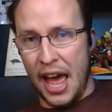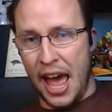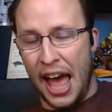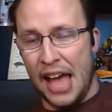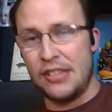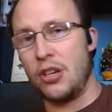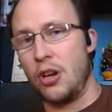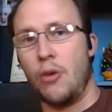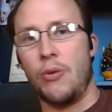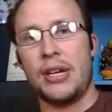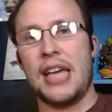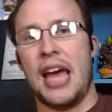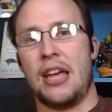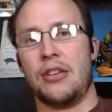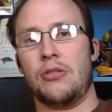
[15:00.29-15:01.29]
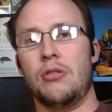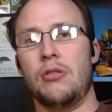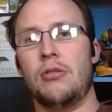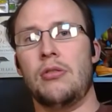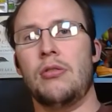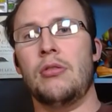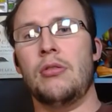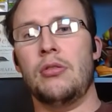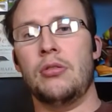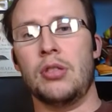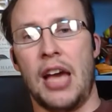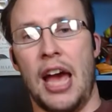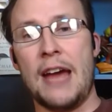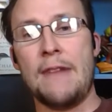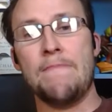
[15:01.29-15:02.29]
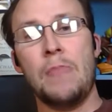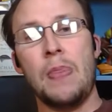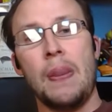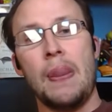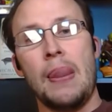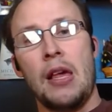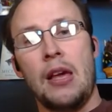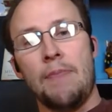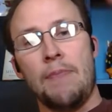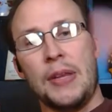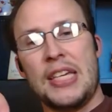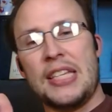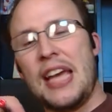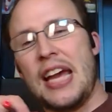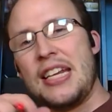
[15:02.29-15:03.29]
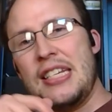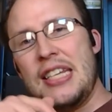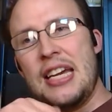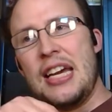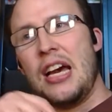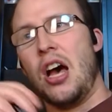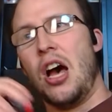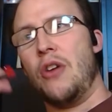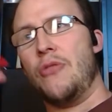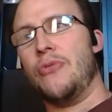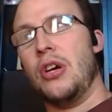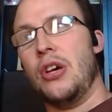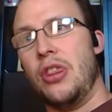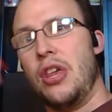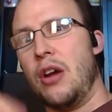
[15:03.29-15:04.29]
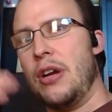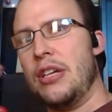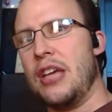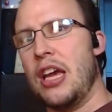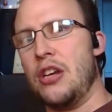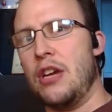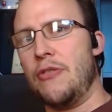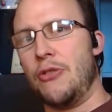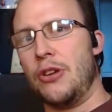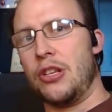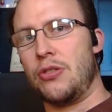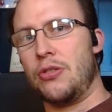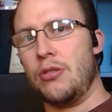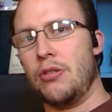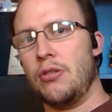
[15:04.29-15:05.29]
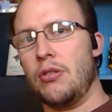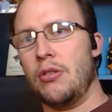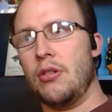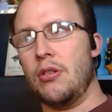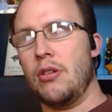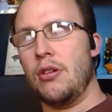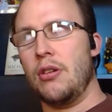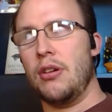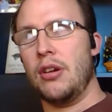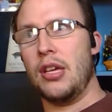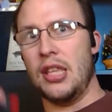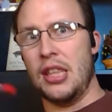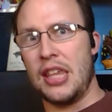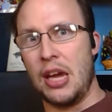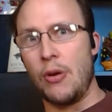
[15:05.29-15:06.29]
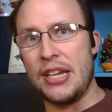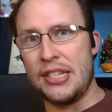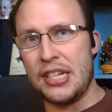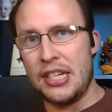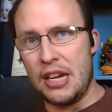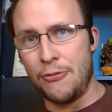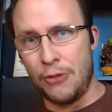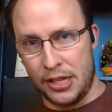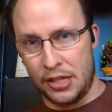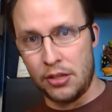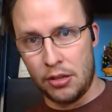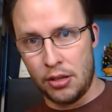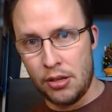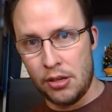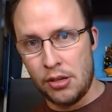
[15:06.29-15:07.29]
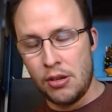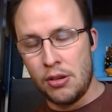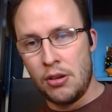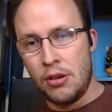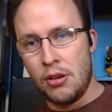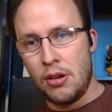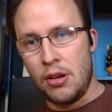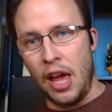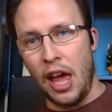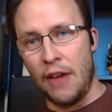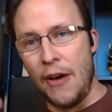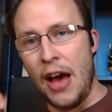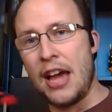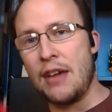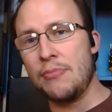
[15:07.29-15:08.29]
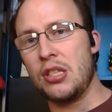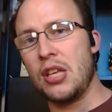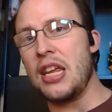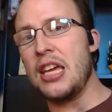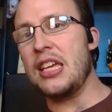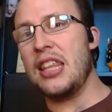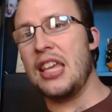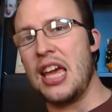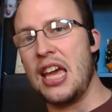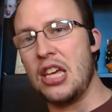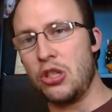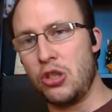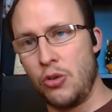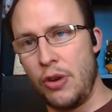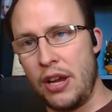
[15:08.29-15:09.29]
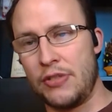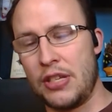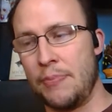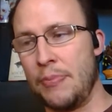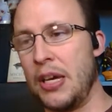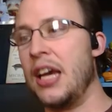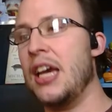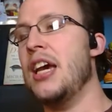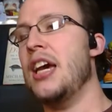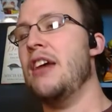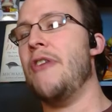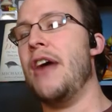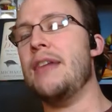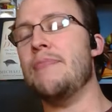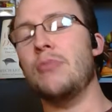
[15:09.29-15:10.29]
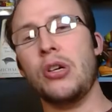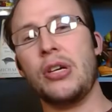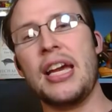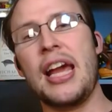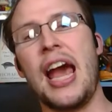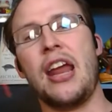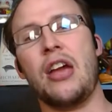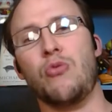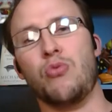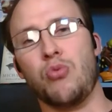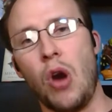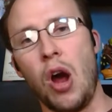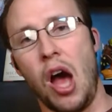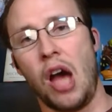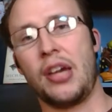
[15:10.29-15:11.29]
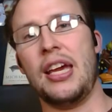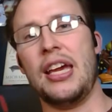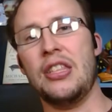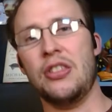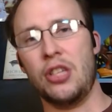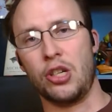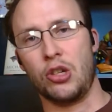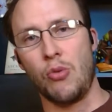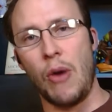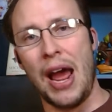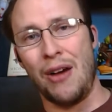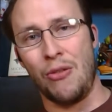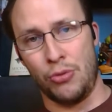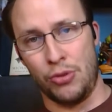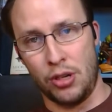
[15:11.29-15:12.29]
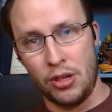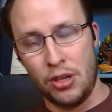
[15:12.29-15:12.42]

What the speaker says: as it always has. Okay? But this idea of there is a difference. There is a difference. If I am studying the history of something, if I am looking at a rock in the ground,